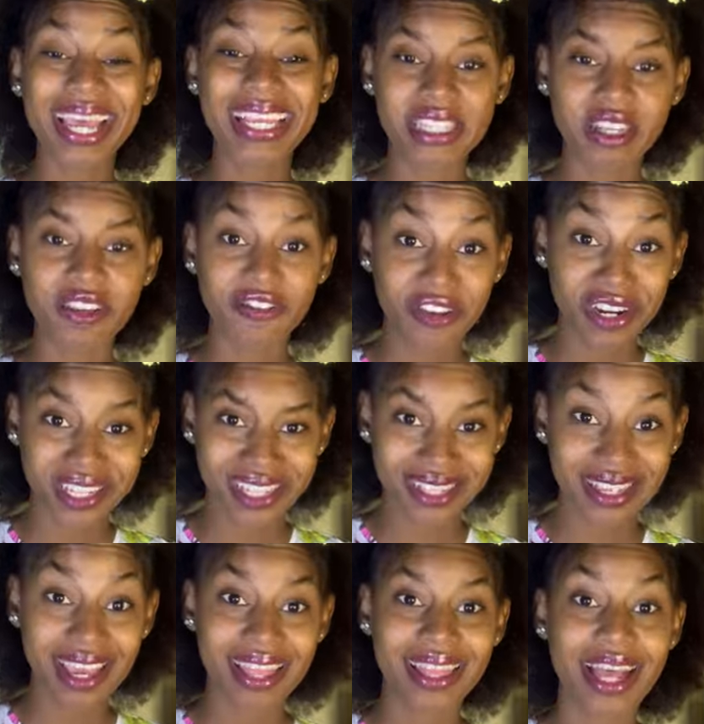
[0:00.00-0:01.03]
Is it fair to
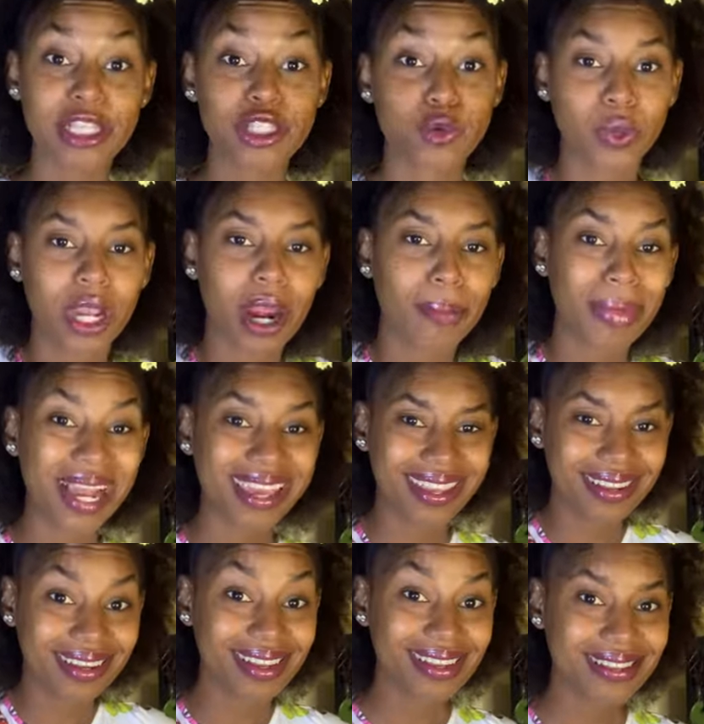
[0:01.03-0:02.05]
say that we are
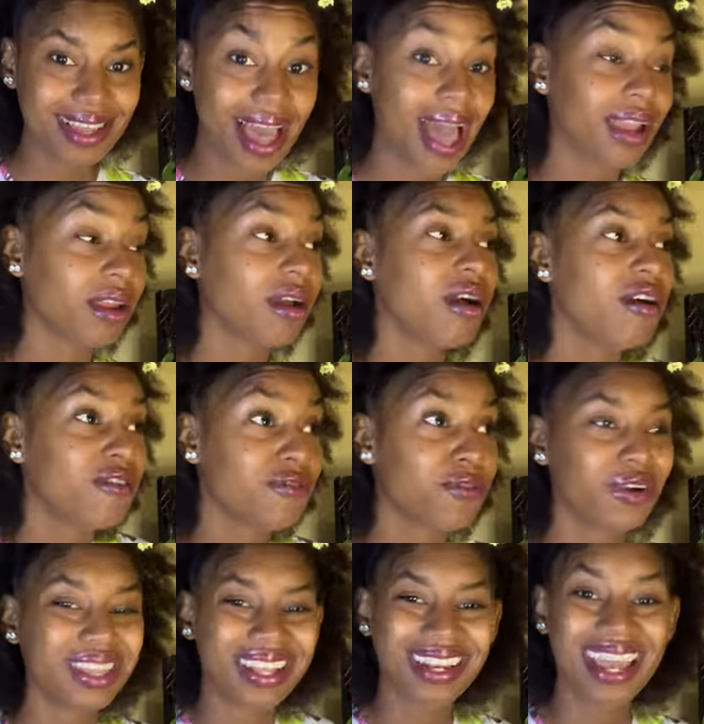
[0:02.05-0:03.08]
backing Lisa Hannah
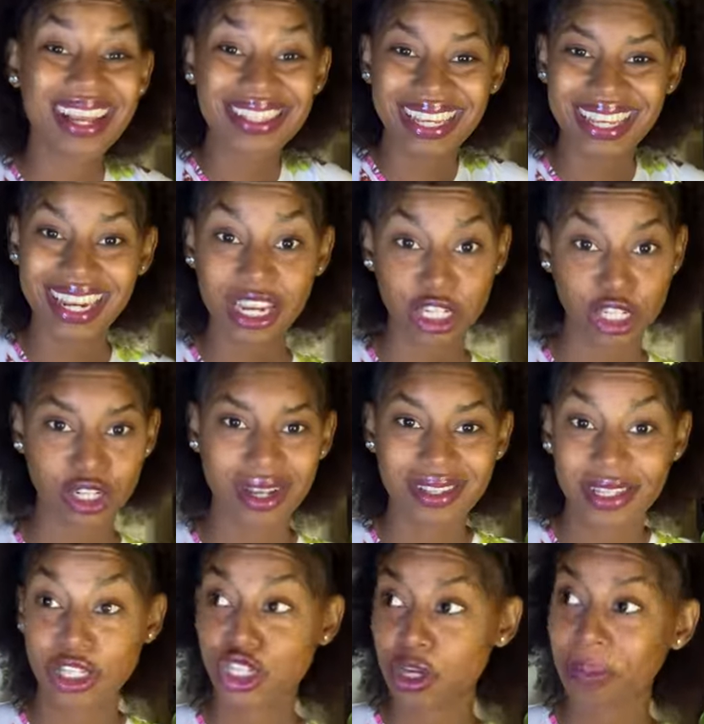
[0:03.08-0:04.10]
for the next elections
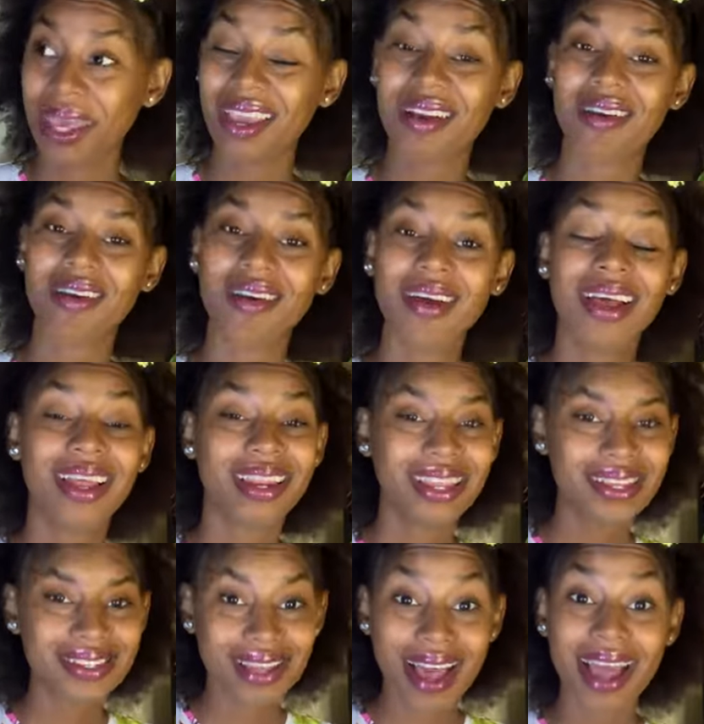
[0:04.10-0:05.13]
in Jamaica?
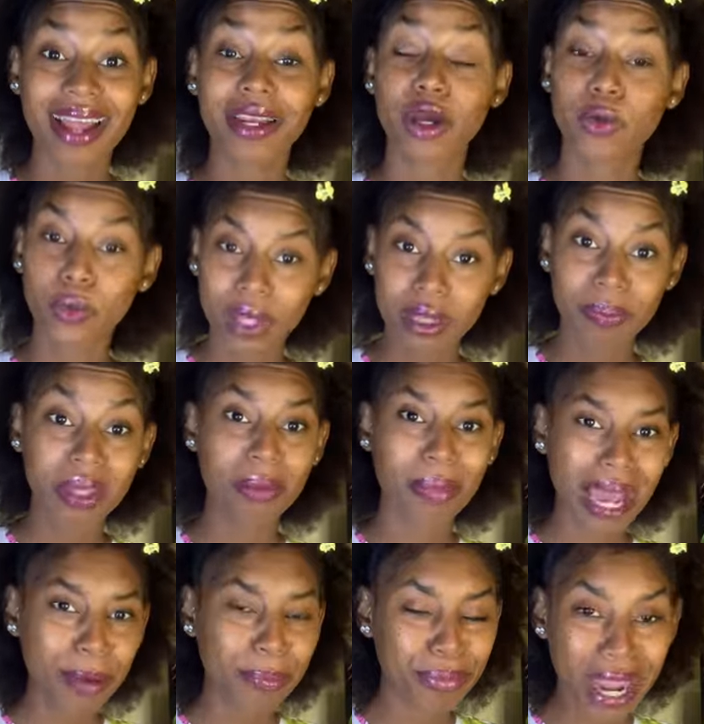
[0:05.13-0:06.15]
Lisa Hannah will be
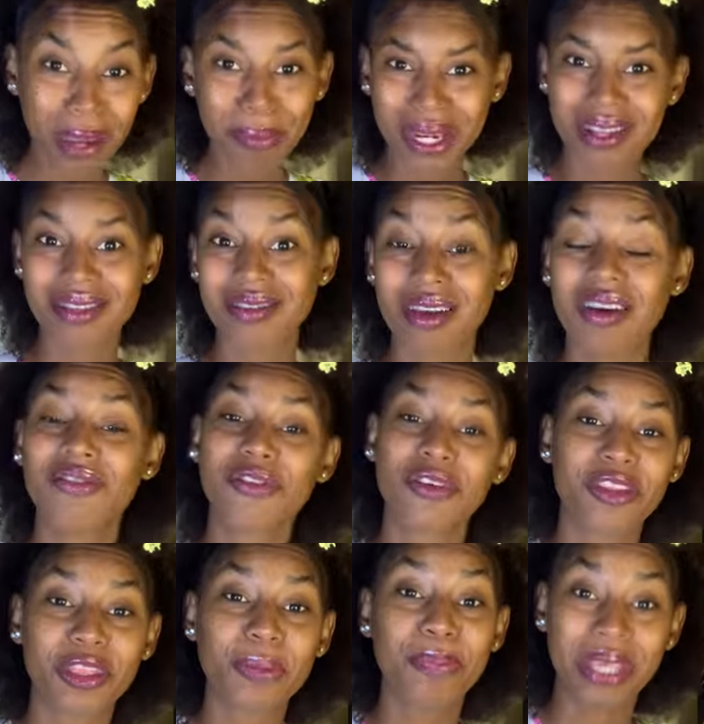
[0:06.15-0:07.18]
my prime minister
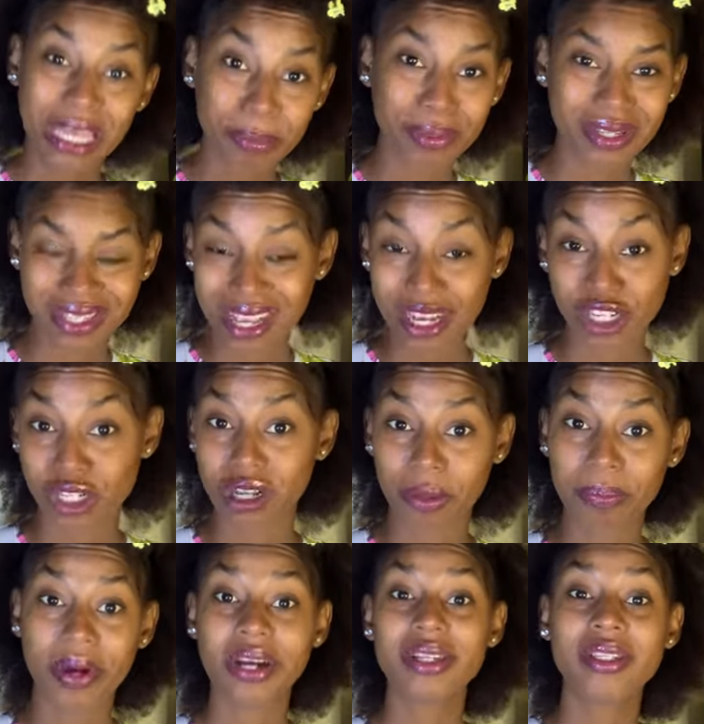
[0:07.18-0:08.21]
for the People's National
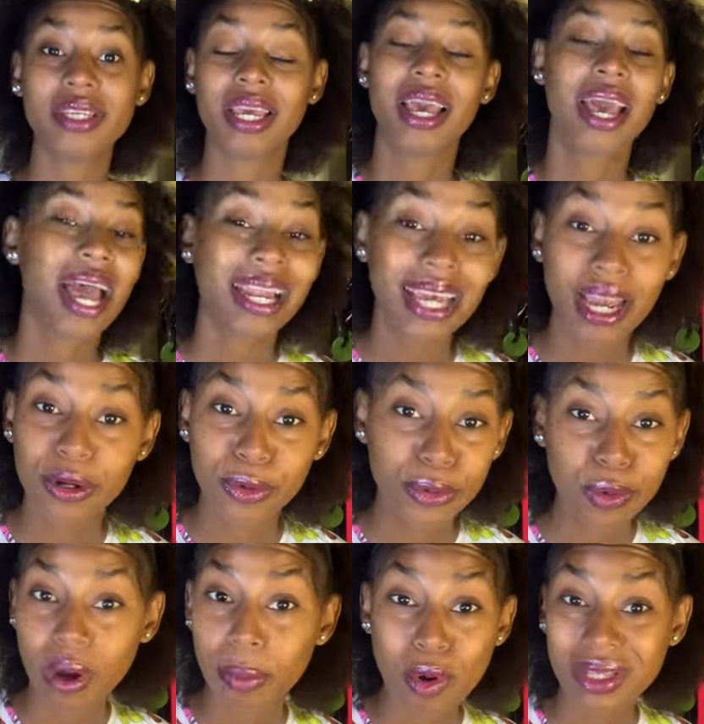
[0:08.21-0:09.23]
Party. And I don't
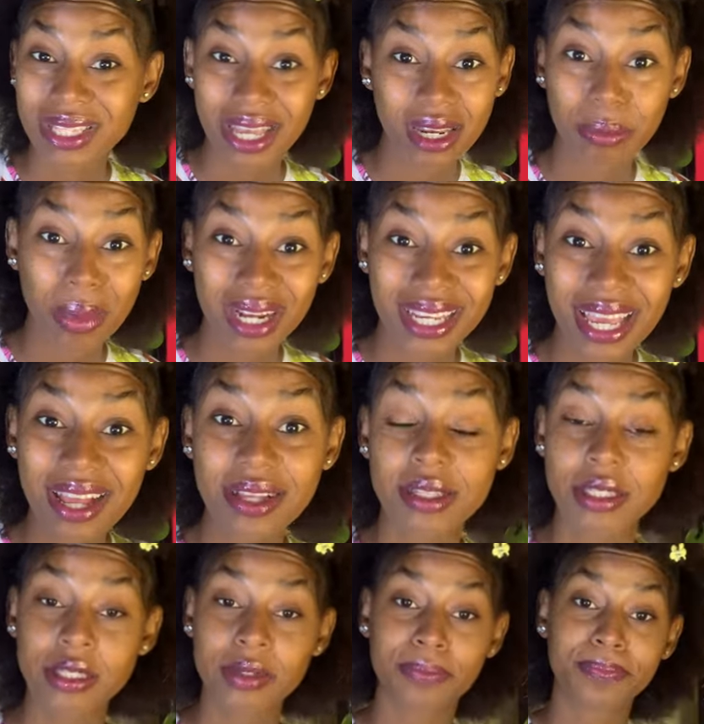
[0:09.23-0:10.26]
know about anybody
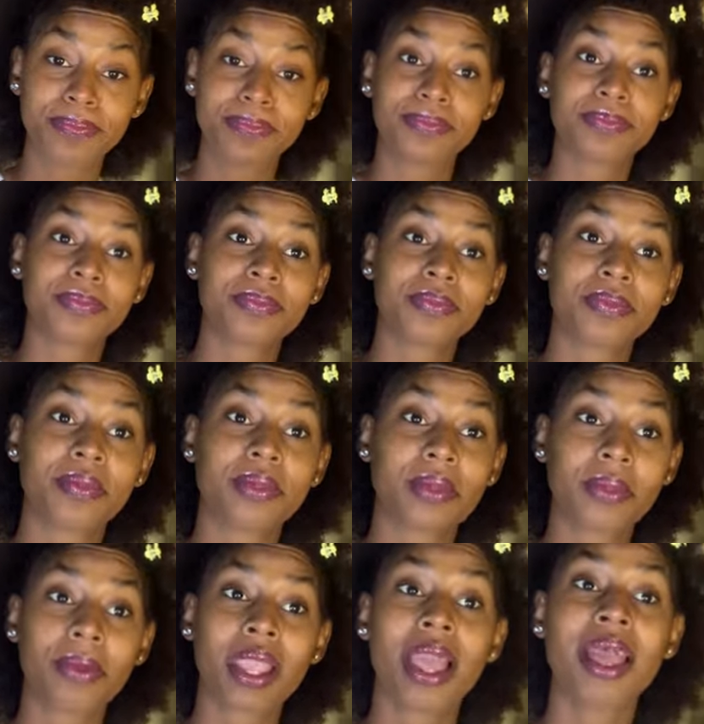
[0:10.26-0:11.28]
else.
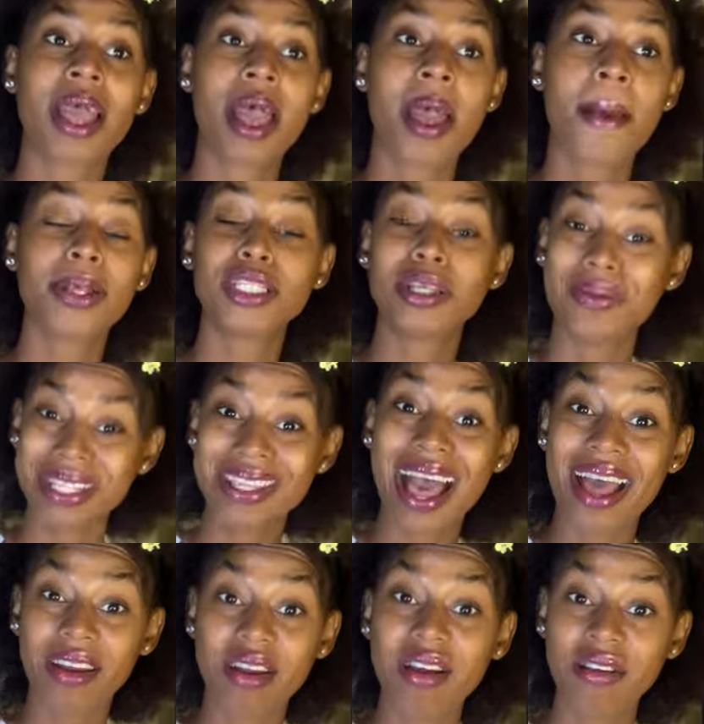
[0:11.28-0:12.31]
So Miss
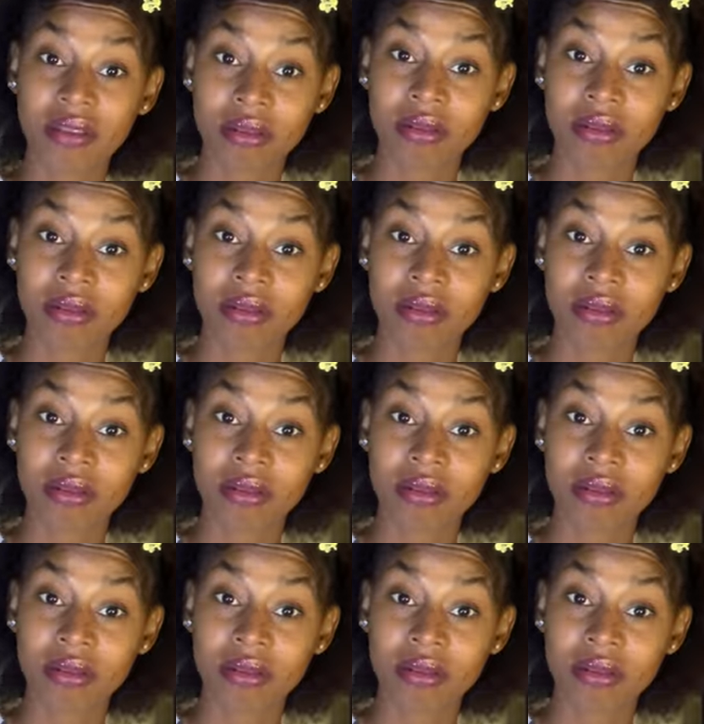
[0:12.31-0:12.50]
Hannah.